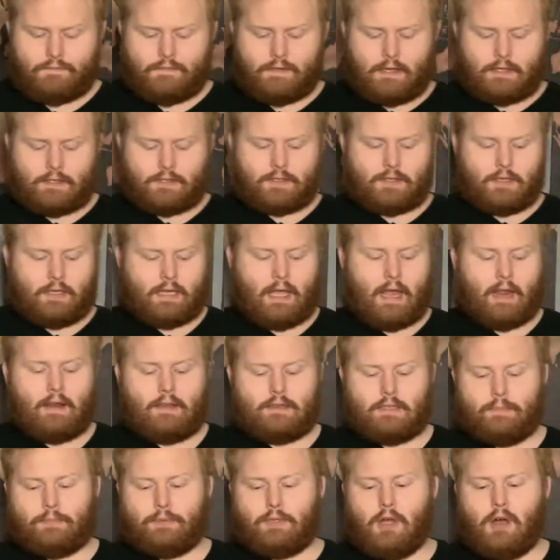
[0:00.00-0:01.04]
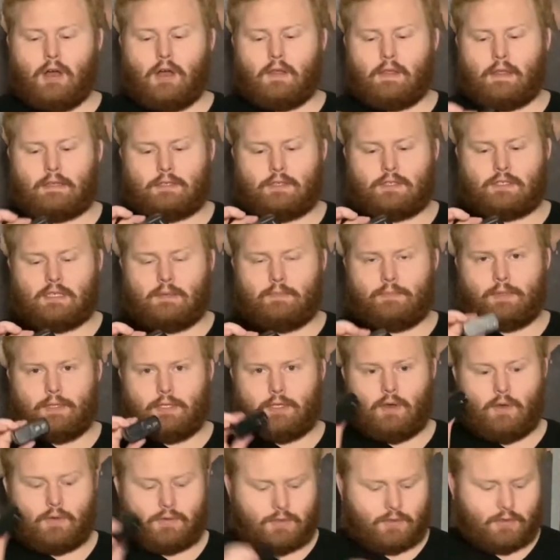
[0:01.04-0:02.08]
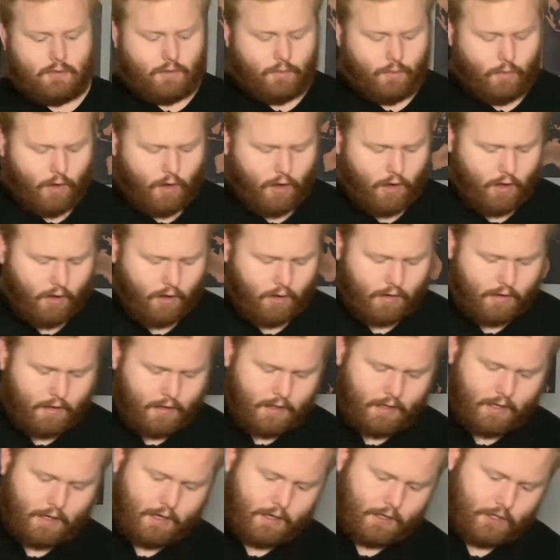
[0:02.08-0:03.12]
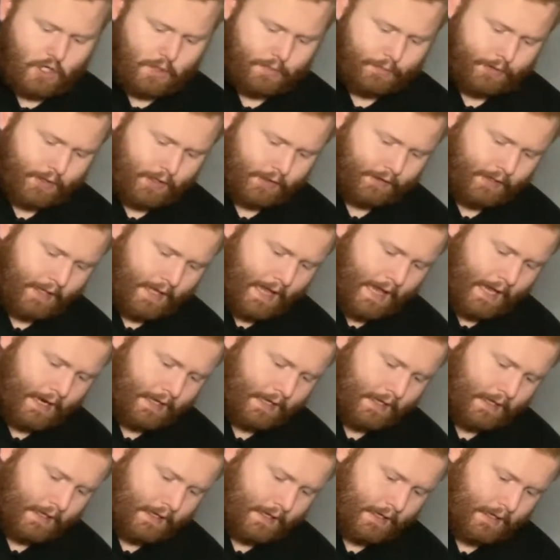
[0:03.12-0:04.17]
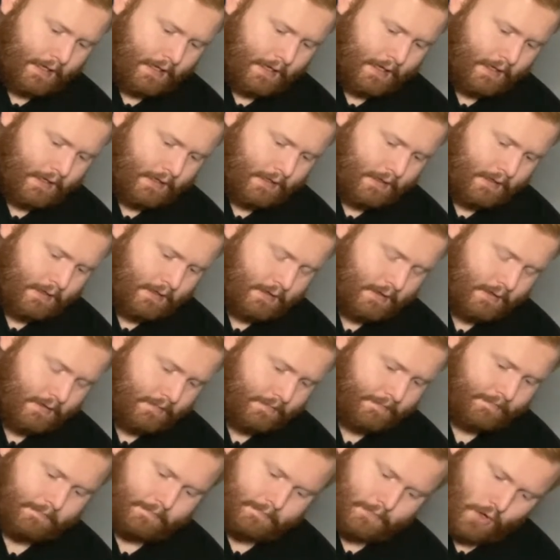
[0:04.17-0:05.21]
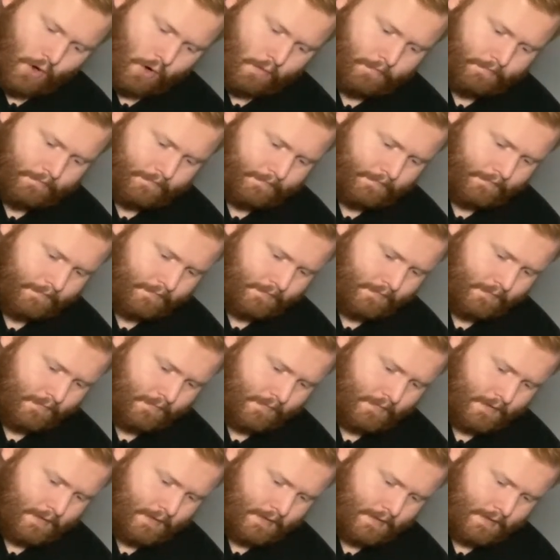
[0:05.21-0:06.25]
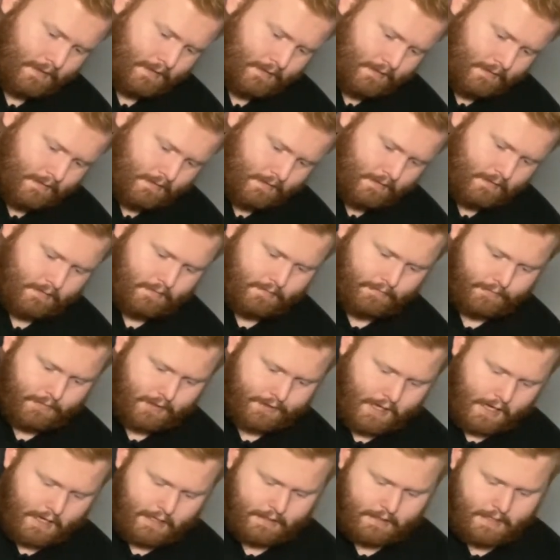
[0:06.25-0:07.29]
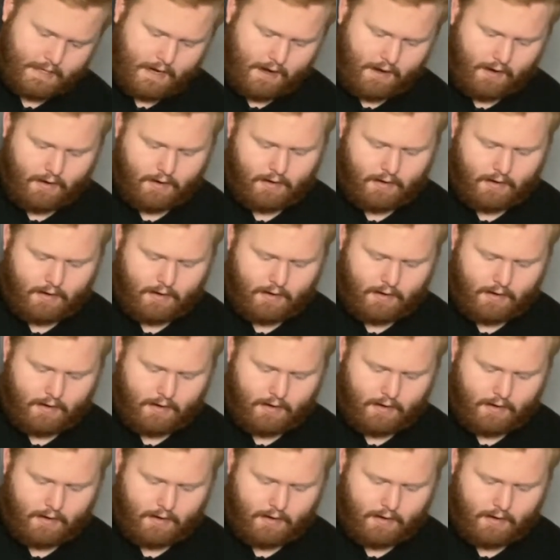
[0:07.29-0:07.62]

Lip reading: This, again, is the plug that just simply goes into the wall. You plug that in. Nope. Put that in there.